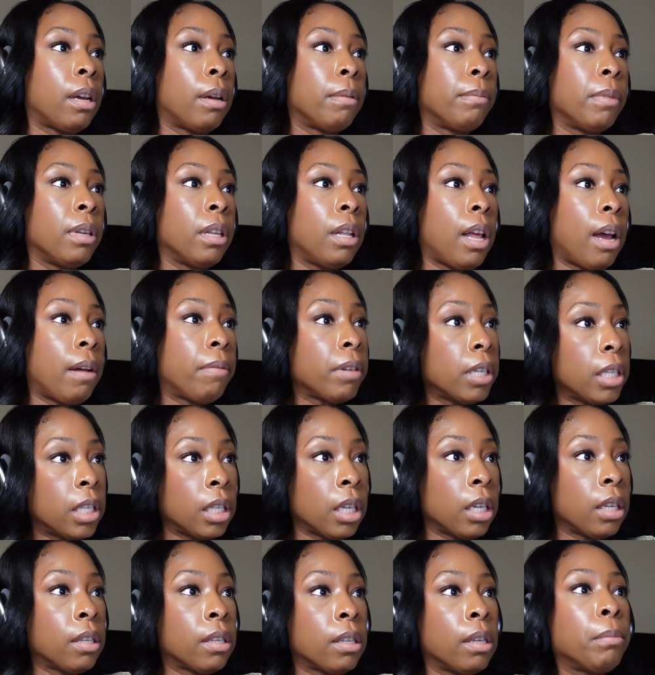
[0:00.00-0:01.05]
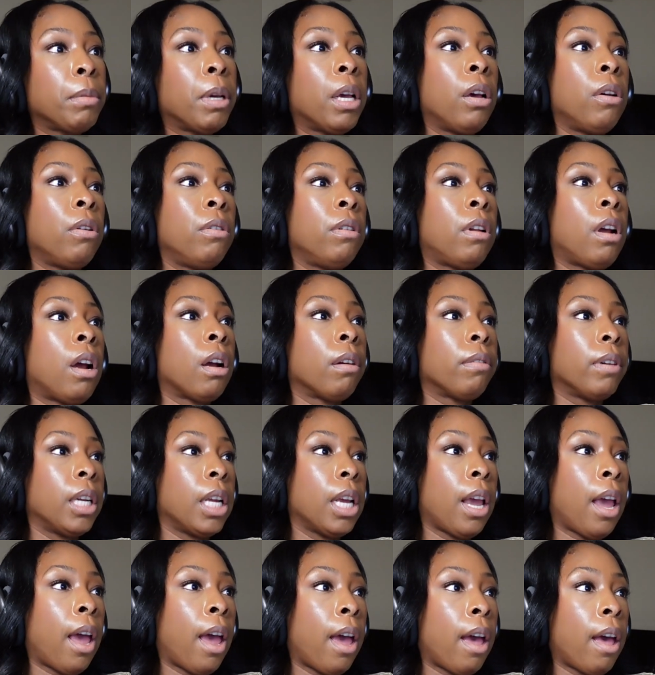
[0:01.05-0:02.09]
I'm um, leveraging some code I
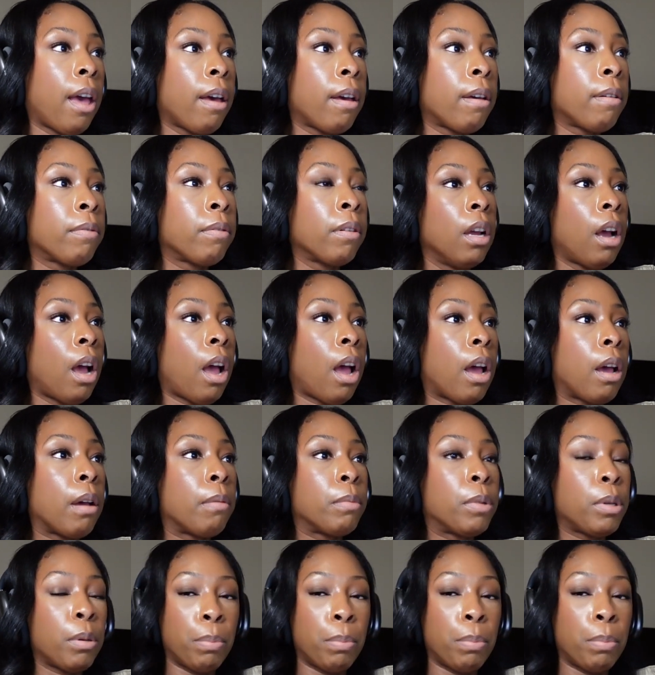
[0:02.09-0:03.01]
already have um,